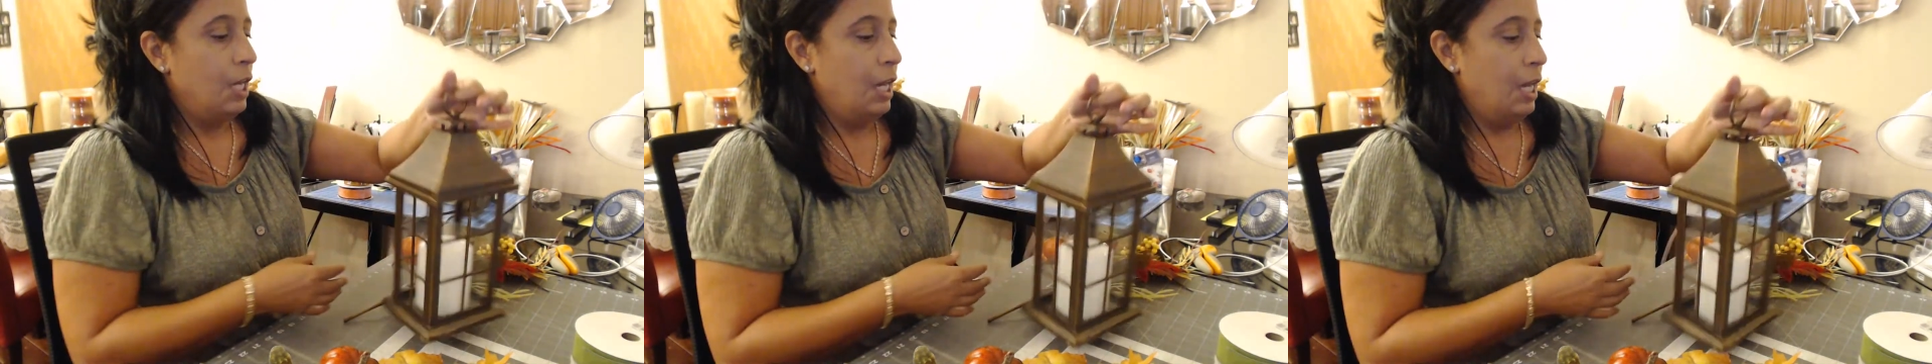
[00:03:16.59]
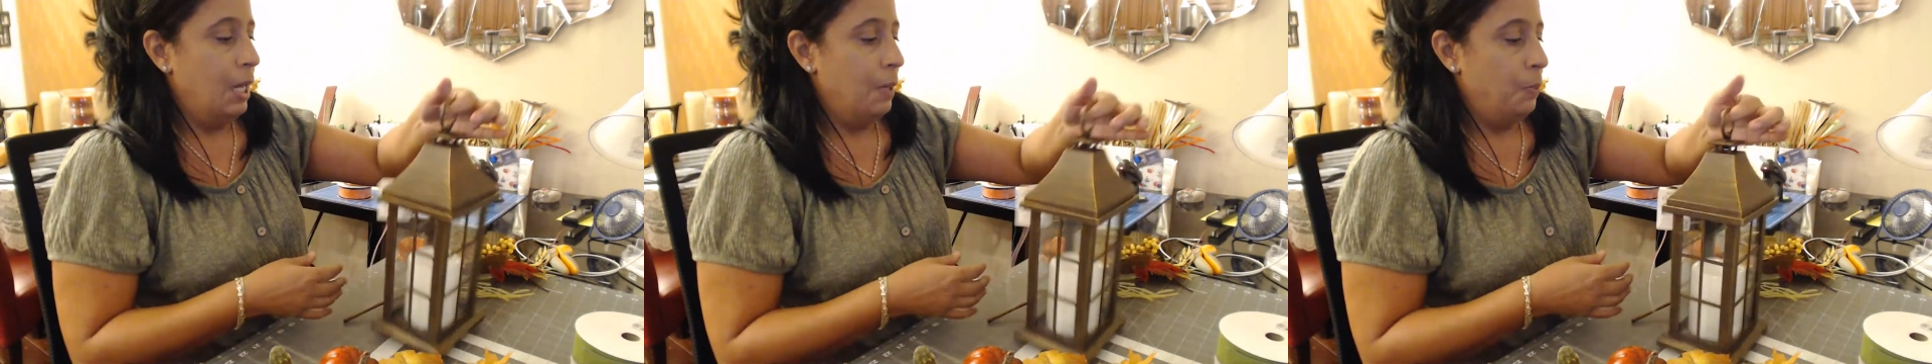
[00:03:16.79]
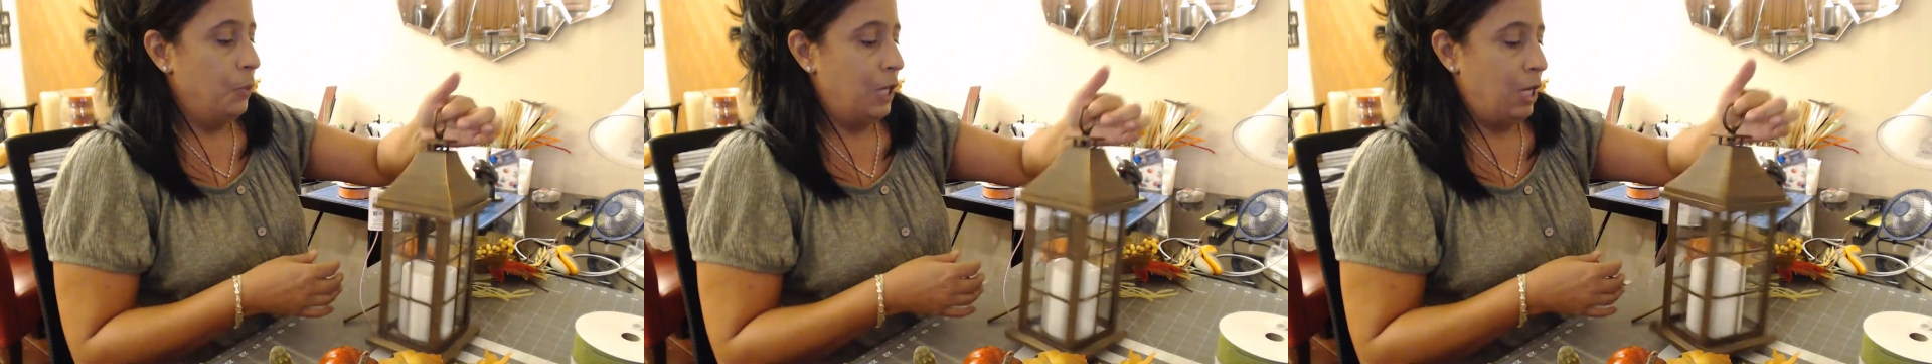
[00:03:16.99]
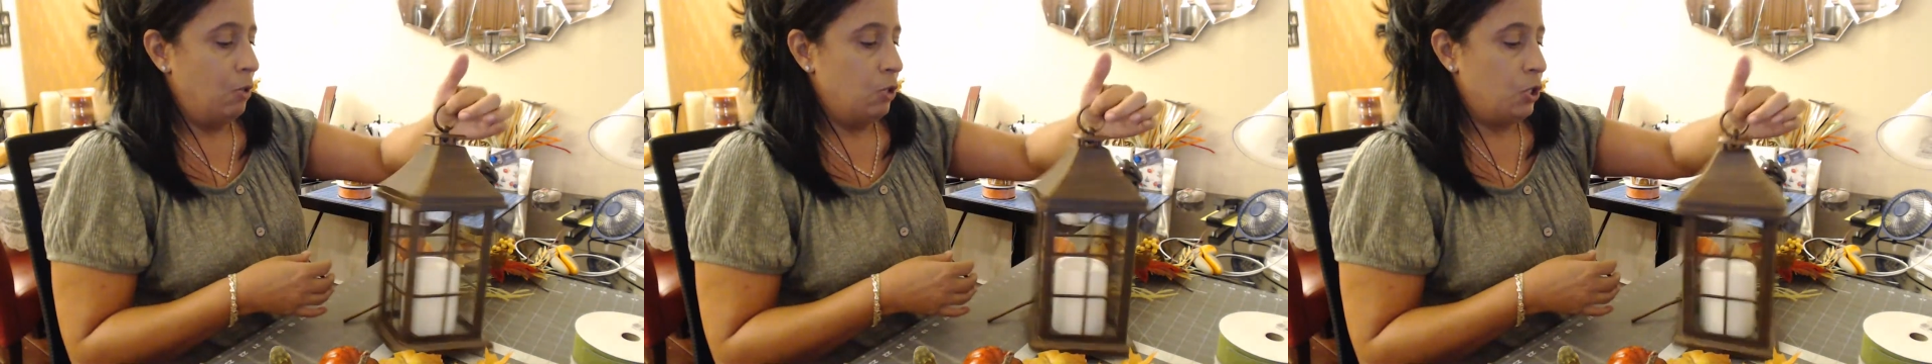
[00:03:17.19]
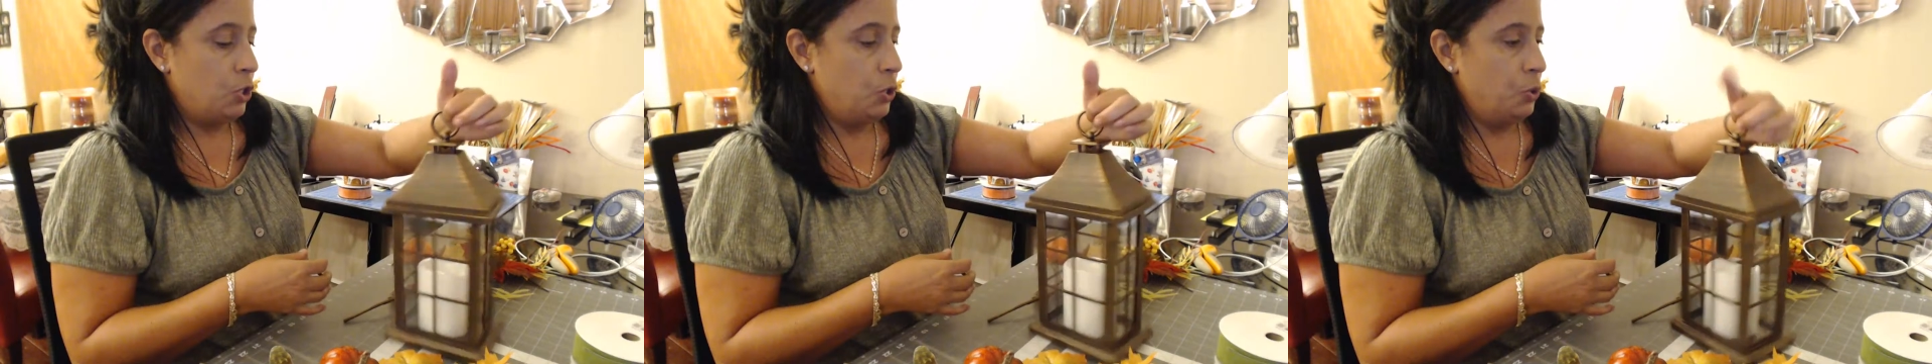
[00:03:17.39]
And what
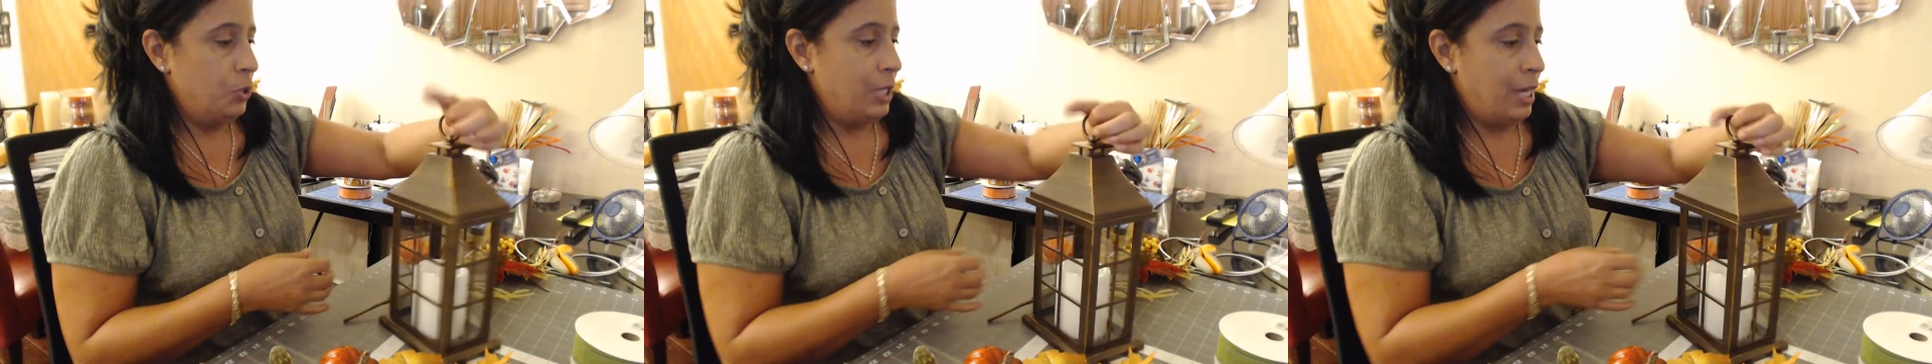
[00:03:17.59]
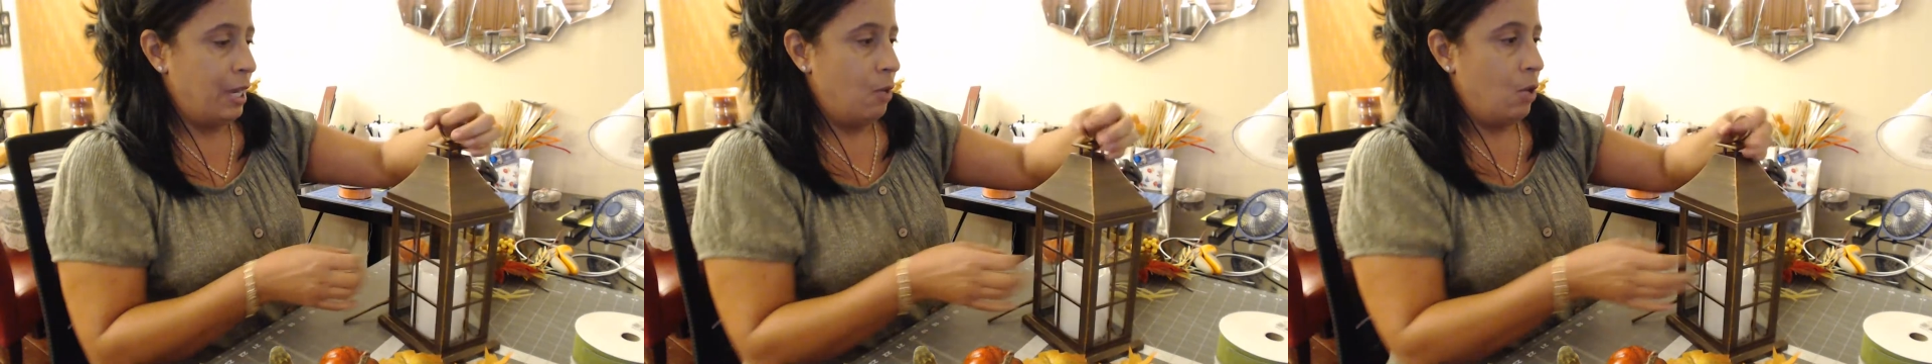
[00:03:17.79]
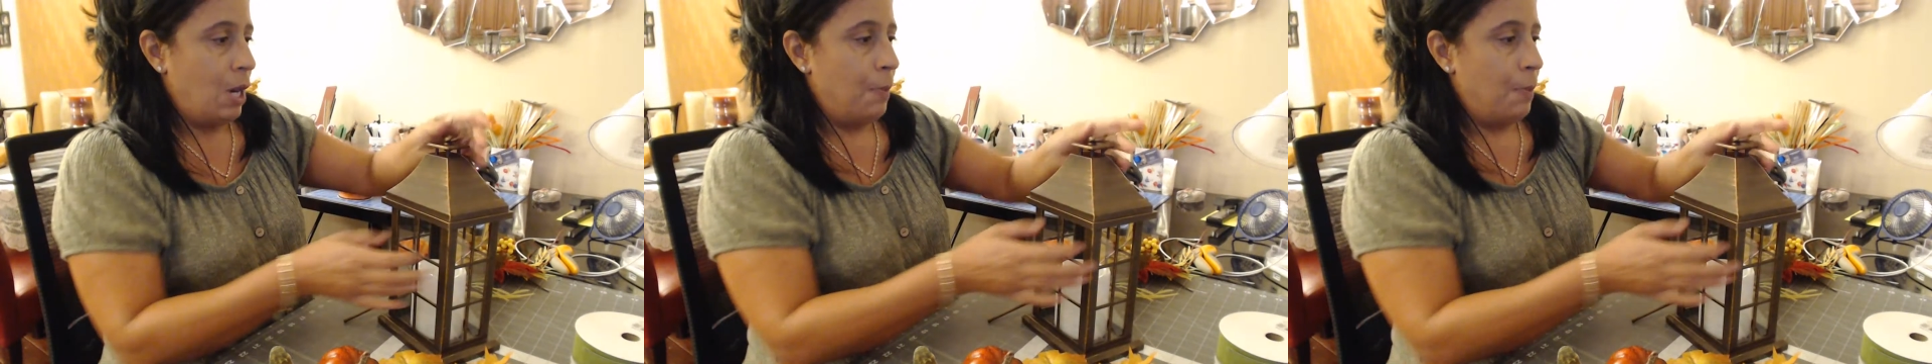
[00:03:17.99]
I'll do now,